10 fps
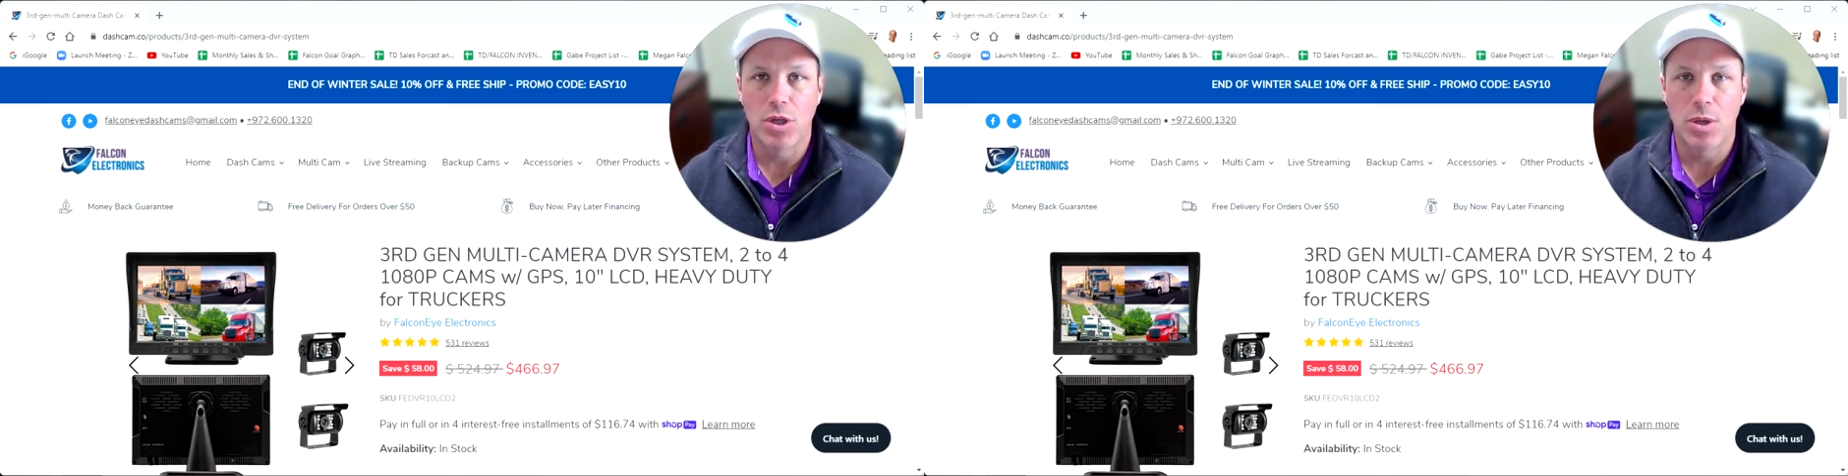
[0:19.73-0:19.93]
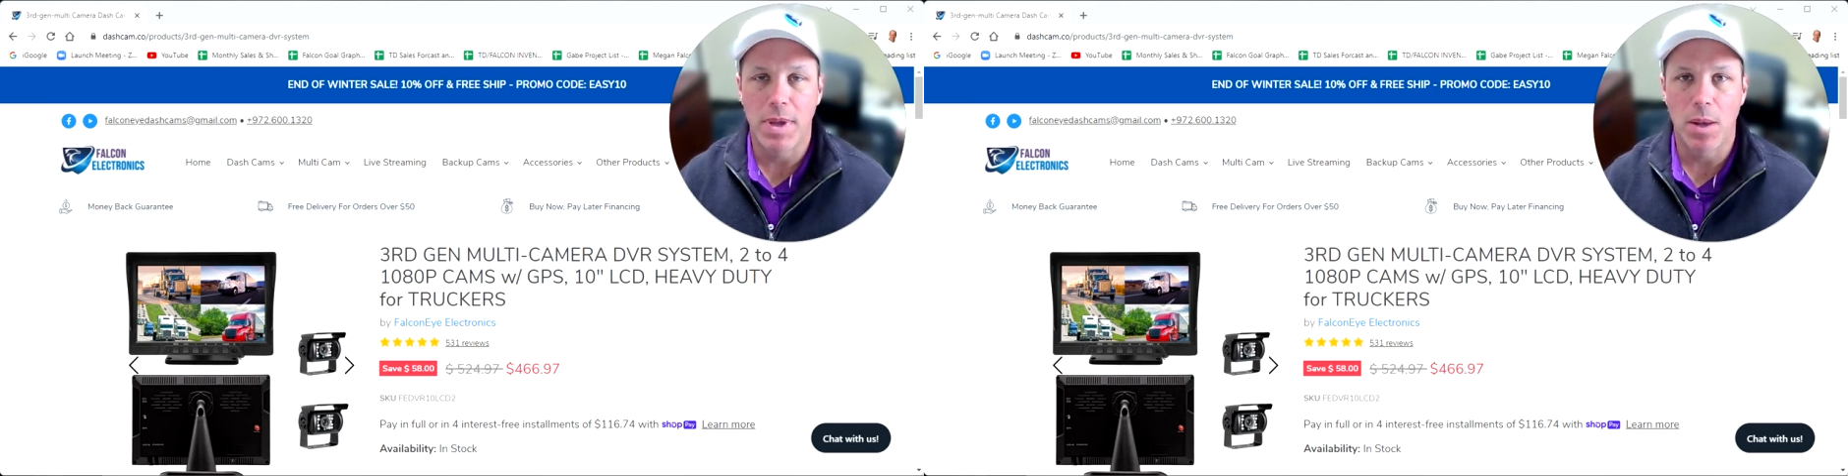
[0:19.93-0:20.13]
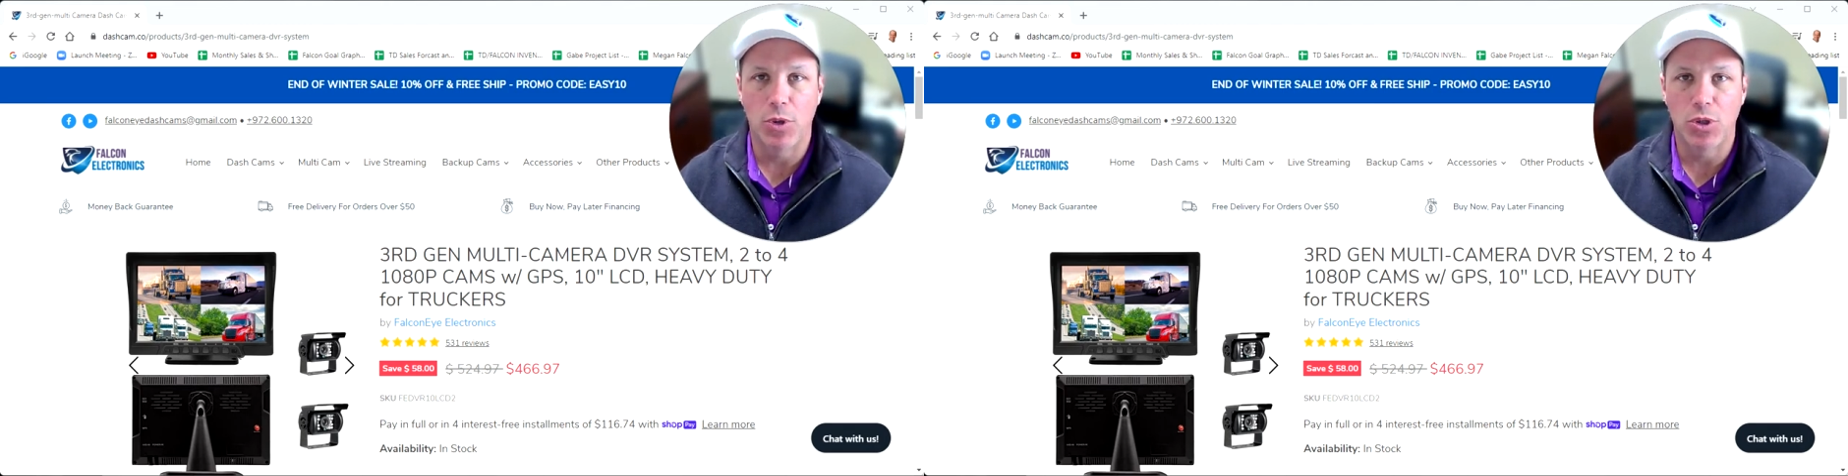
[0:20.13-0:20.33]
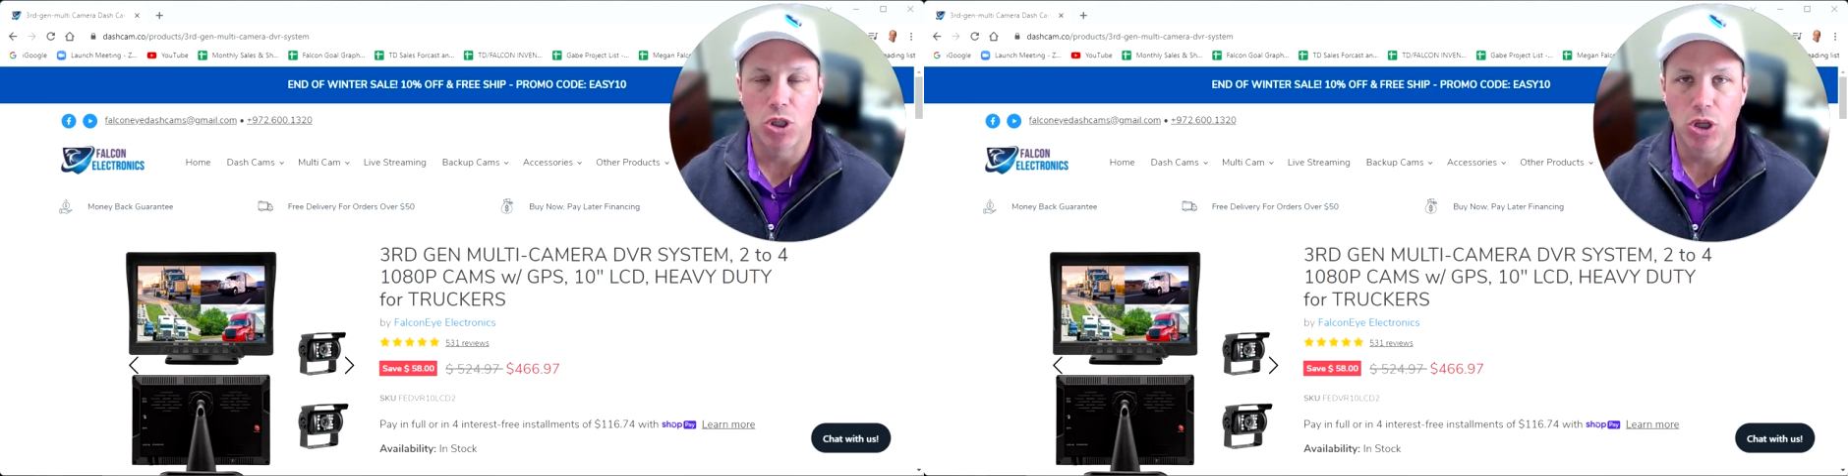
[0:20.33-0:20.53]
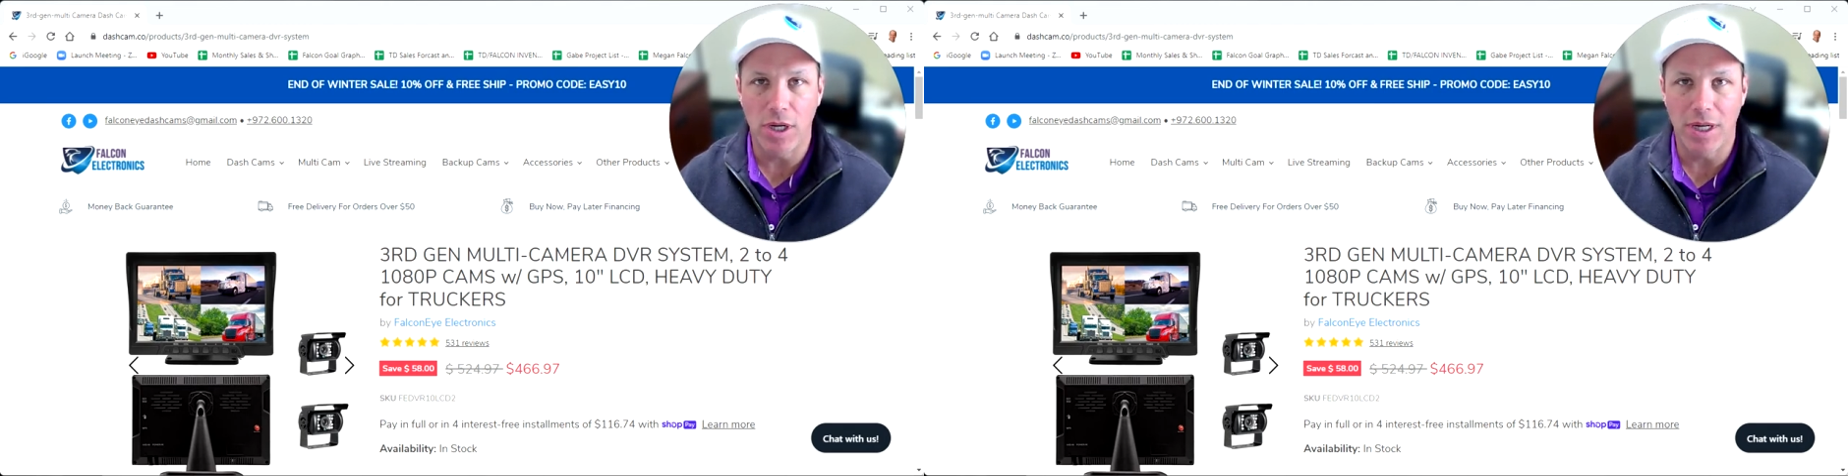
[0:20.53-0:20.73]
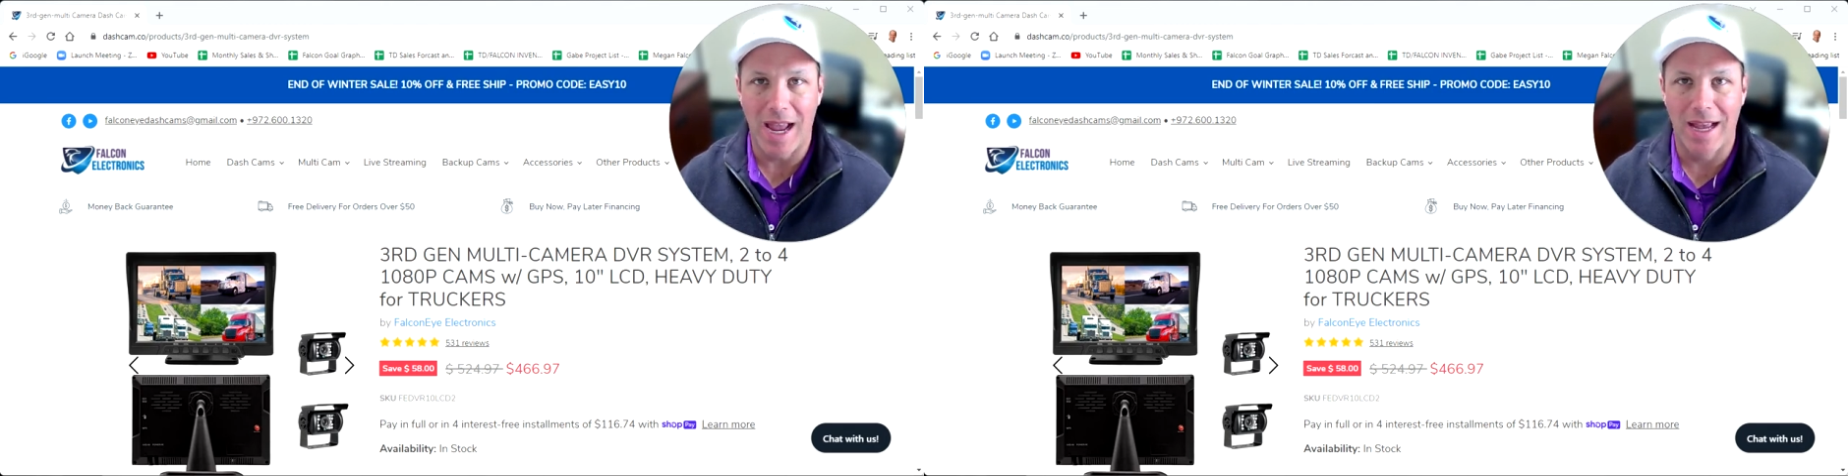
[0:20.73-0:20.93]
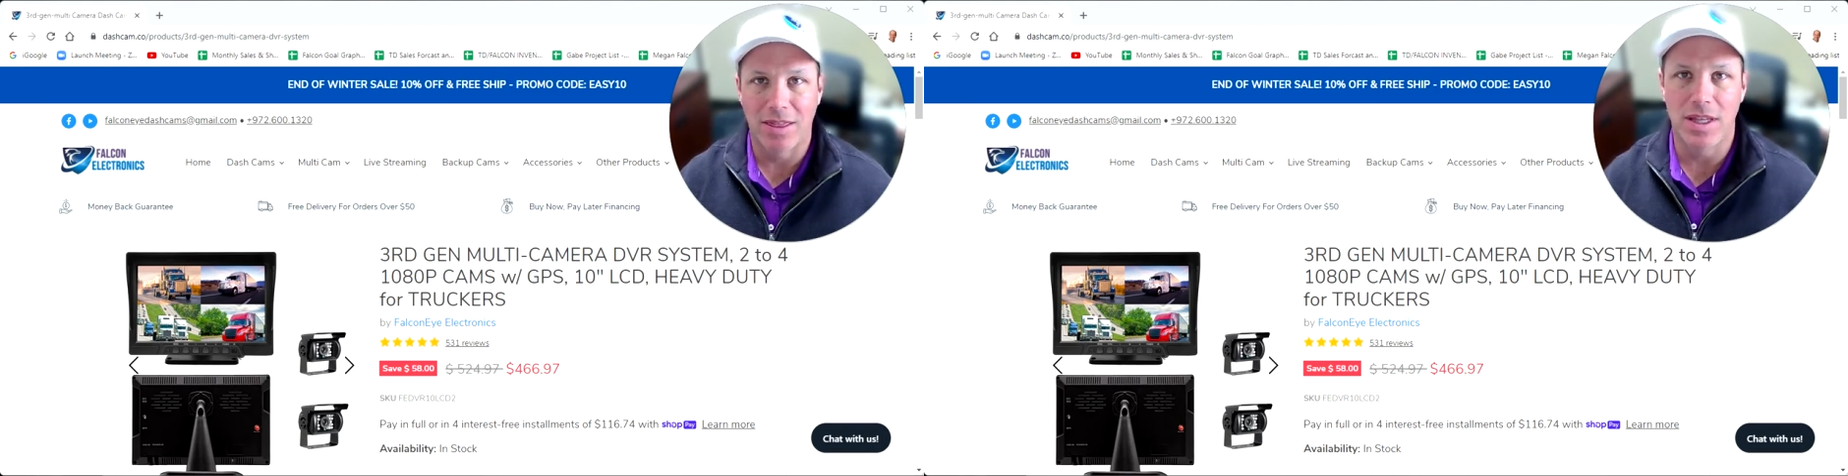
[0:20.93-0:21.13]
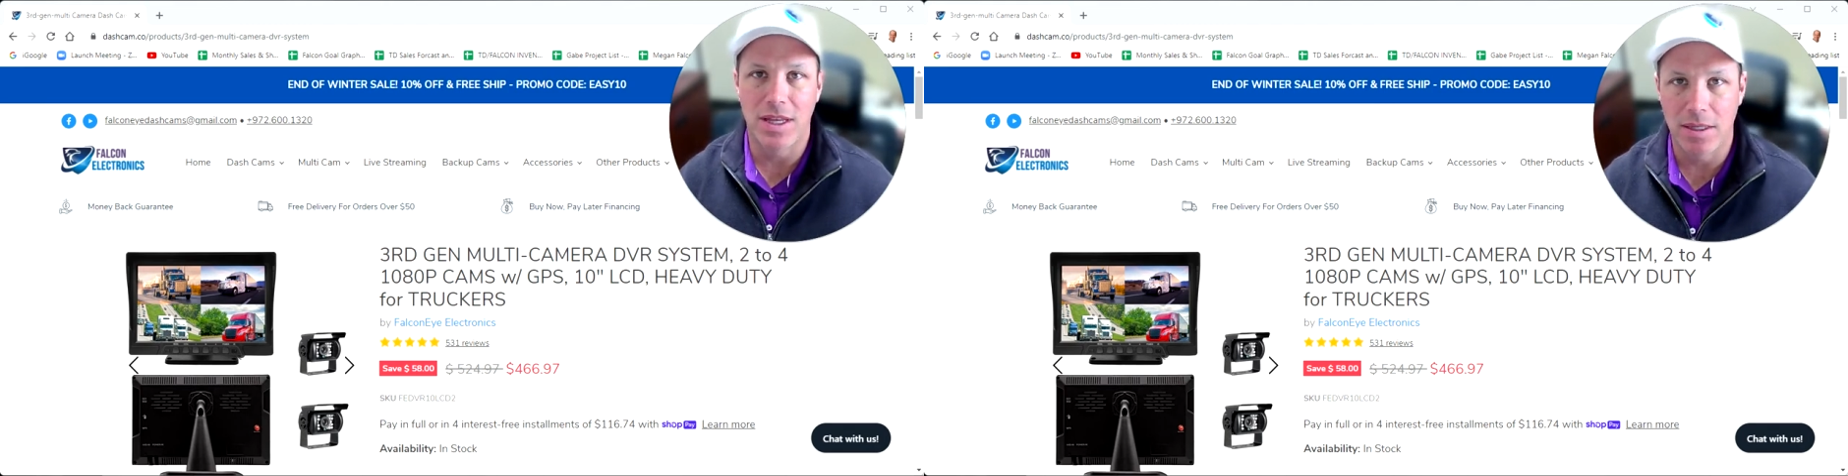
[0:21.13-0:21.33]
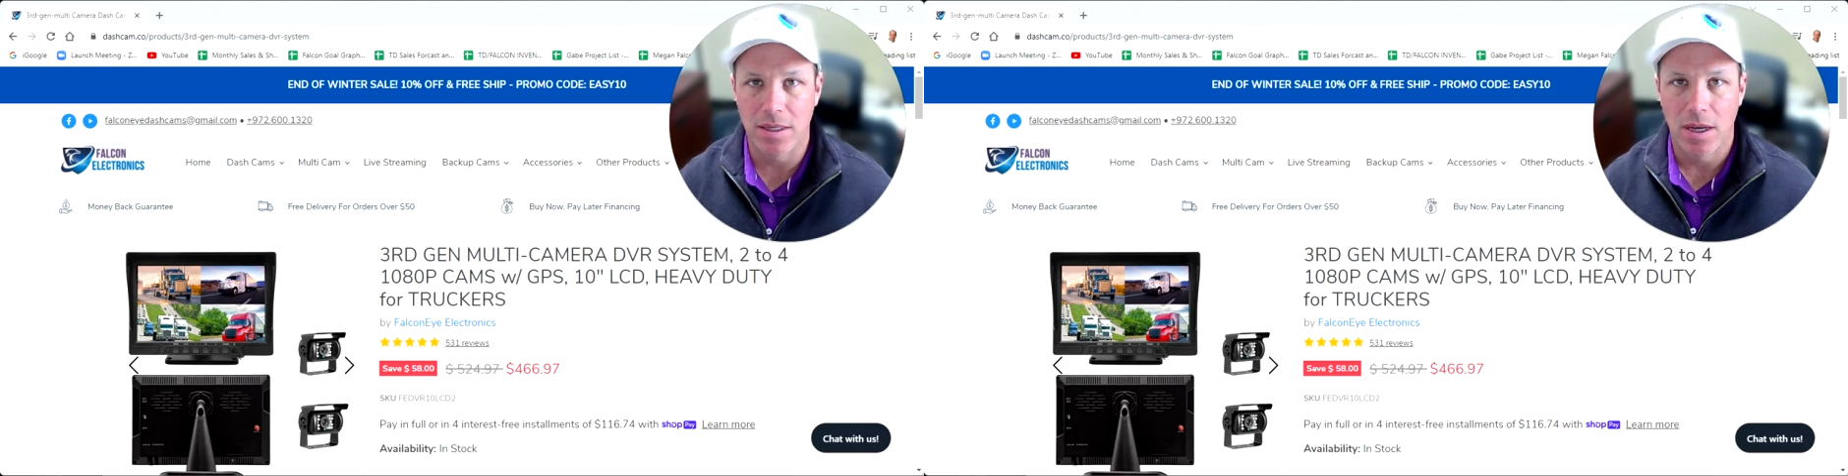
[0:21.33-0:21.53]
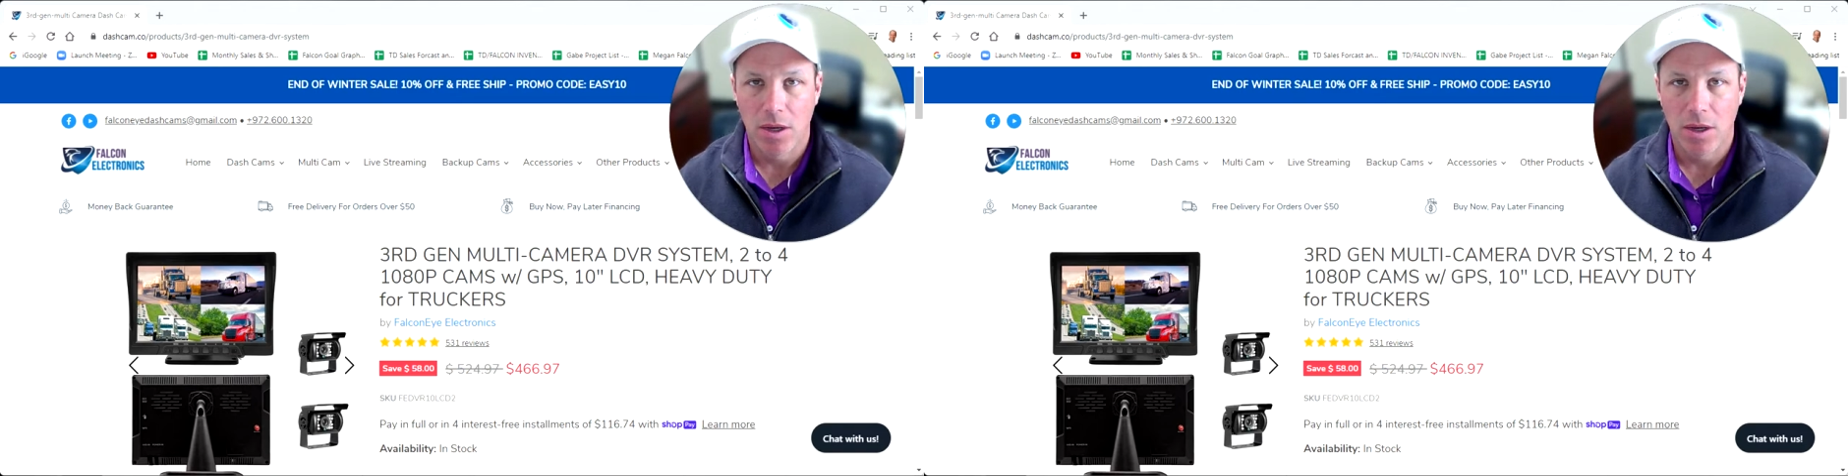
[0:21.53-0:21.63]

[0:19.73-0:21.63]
to be able to look at these